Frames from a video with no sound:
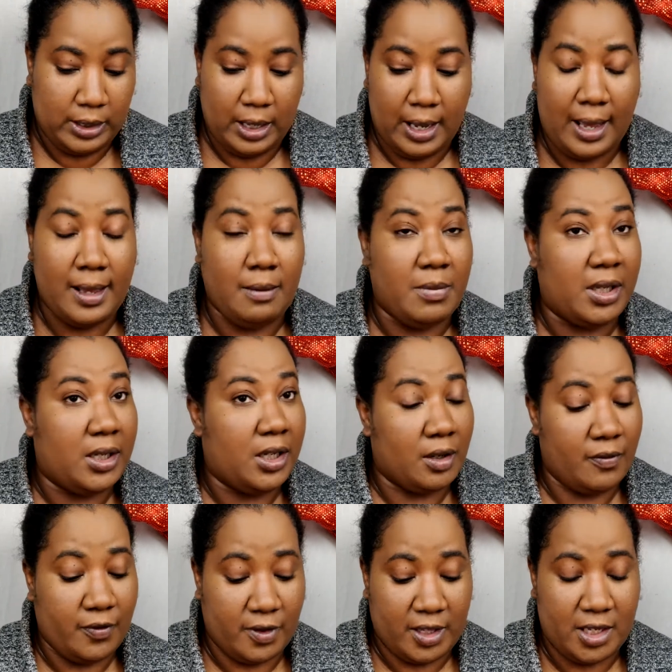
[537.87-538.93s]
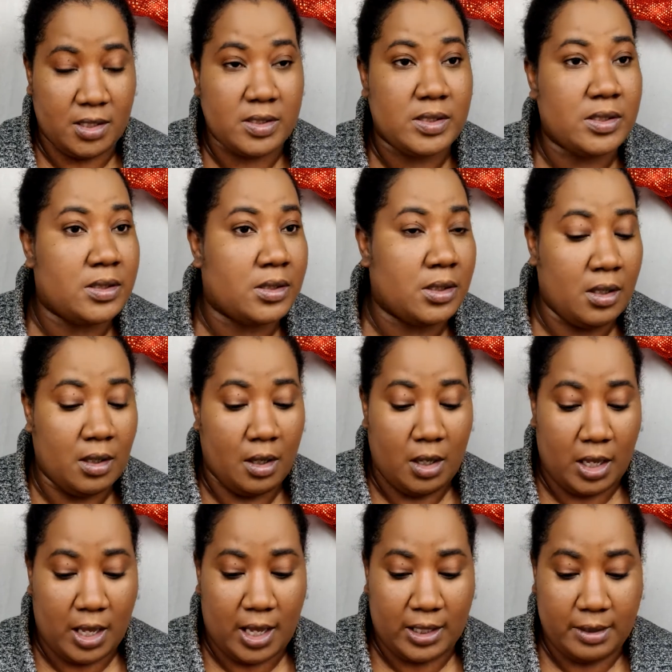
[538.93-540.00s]
I am here for this.
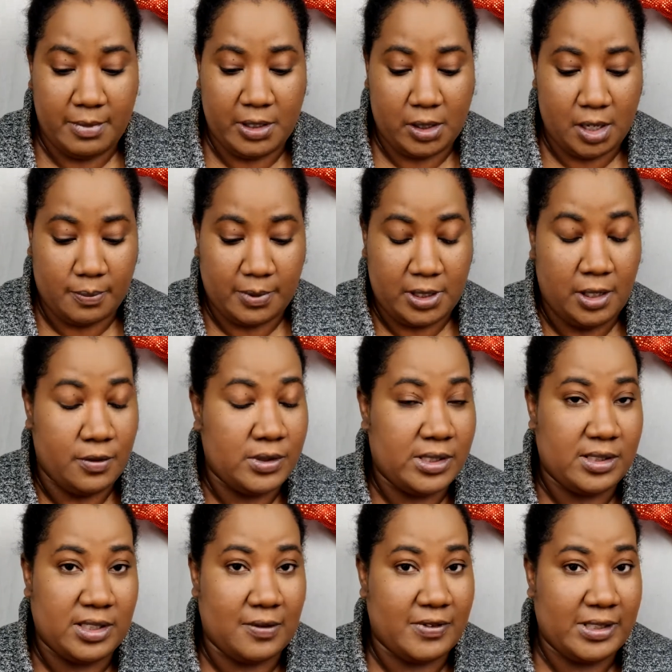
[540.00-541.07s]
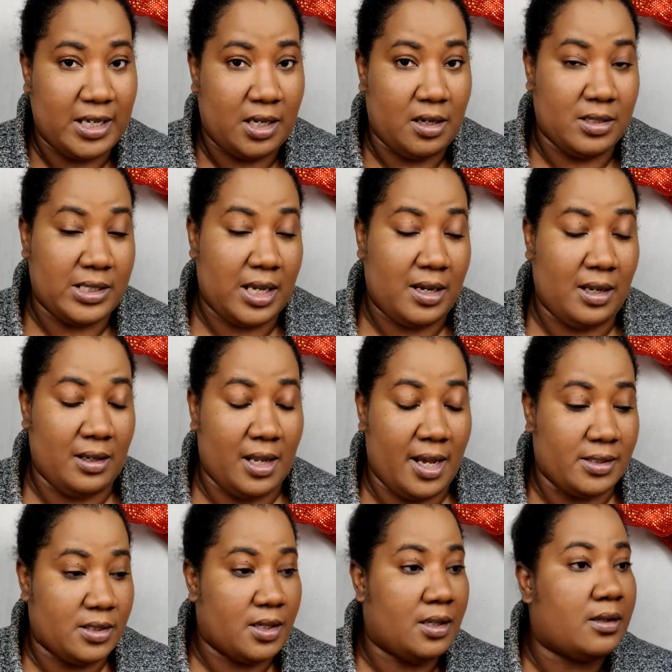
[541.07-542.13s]
Let me look up close to see if it's getting into any
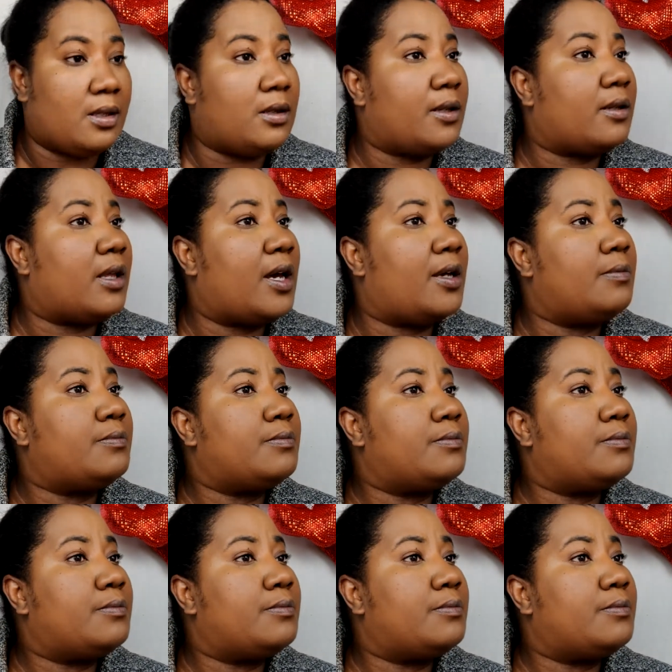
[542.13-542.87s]
lines or anything like that.